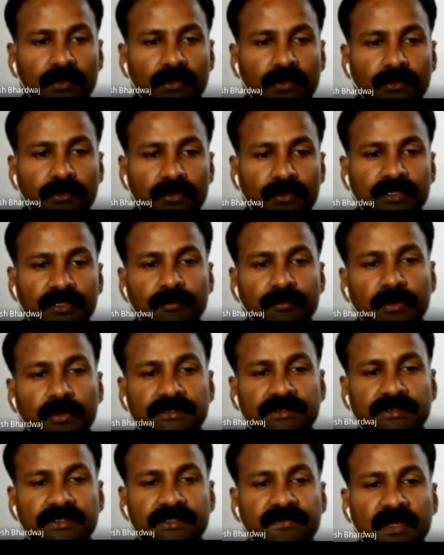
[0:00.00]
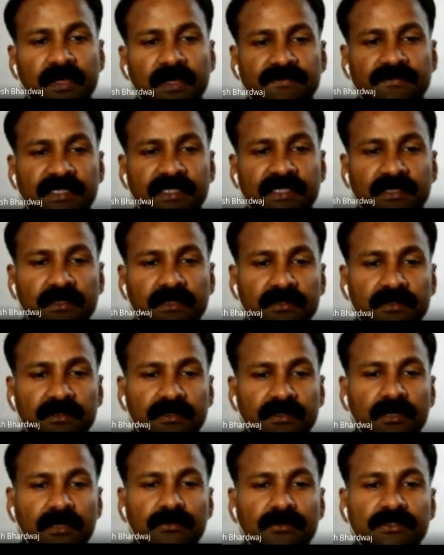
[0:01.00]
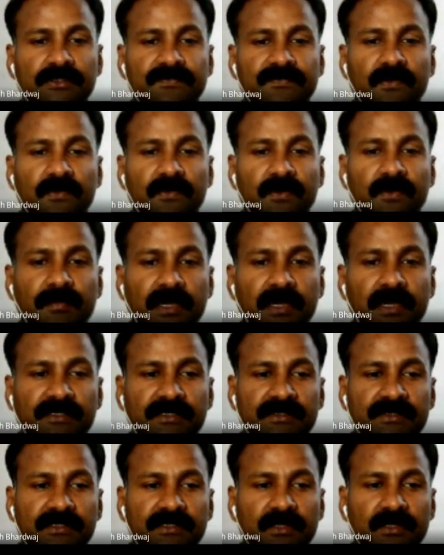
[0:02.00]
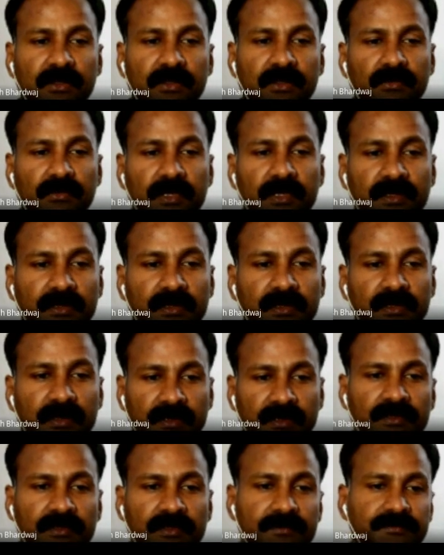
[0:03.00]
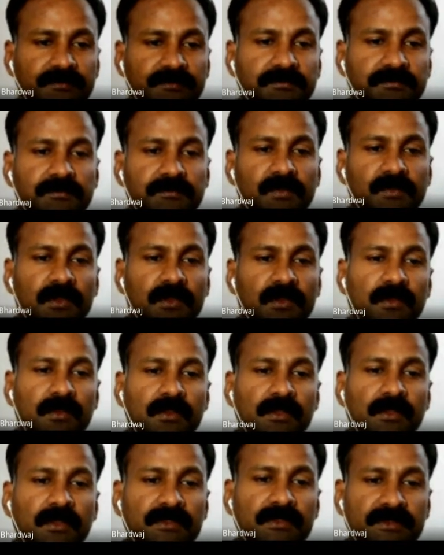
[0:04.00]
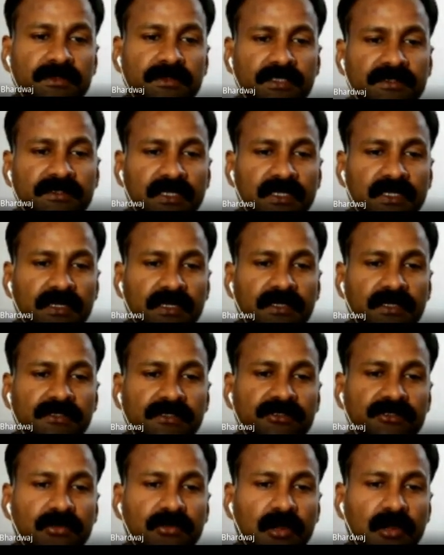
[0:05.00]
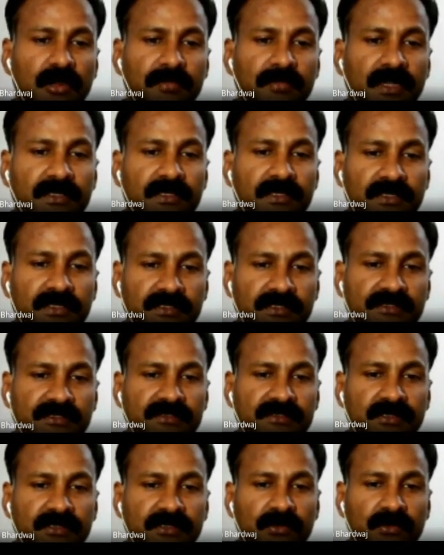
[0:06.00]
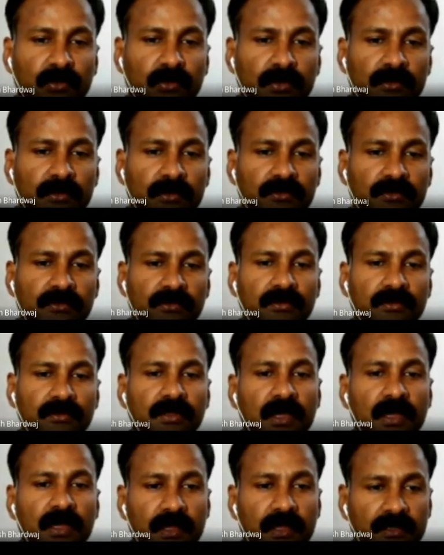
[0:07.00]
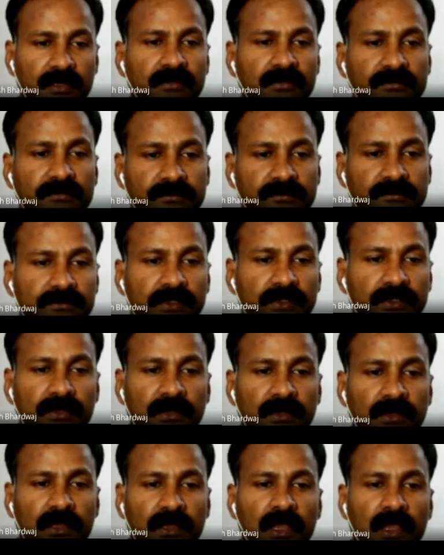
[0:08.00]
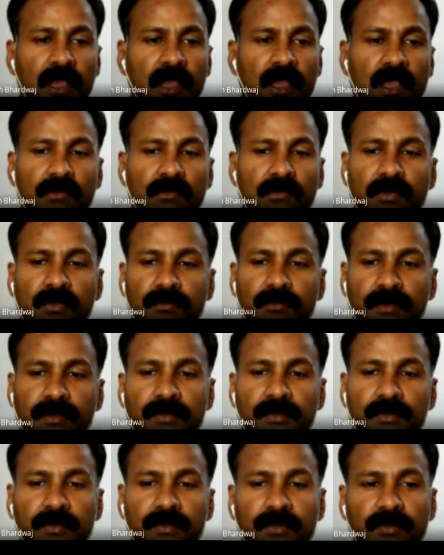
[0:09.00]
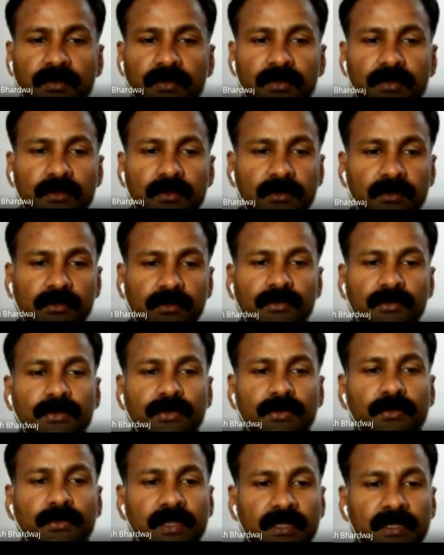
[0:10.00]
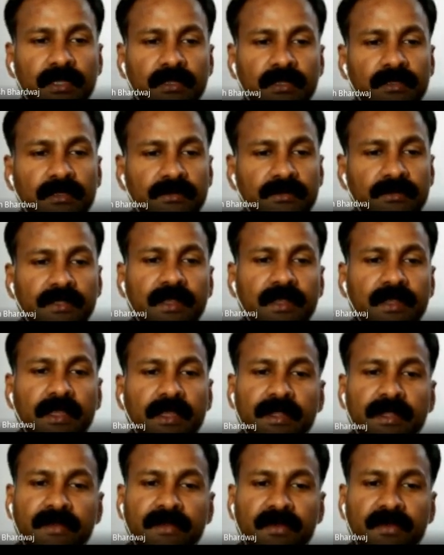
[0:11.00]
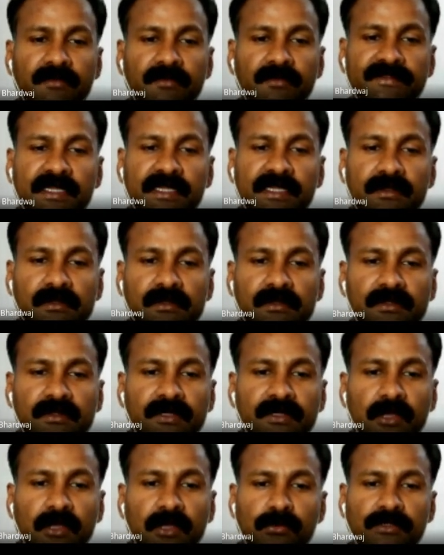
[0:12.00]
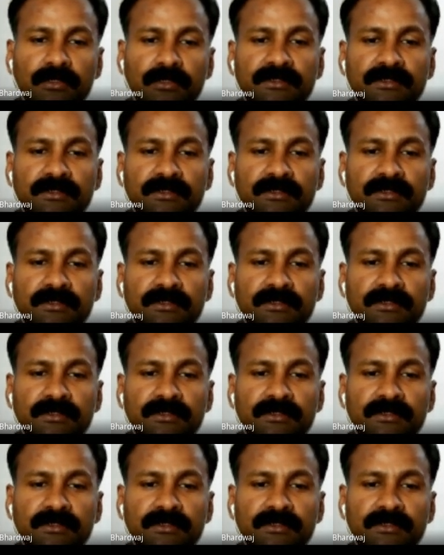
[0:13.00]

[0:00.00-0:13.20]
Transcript: During the positive half cycle, the diode is forward biased and allow electric current. This current is dropped at the registered load RL. However, during the negative half cycle, the diode is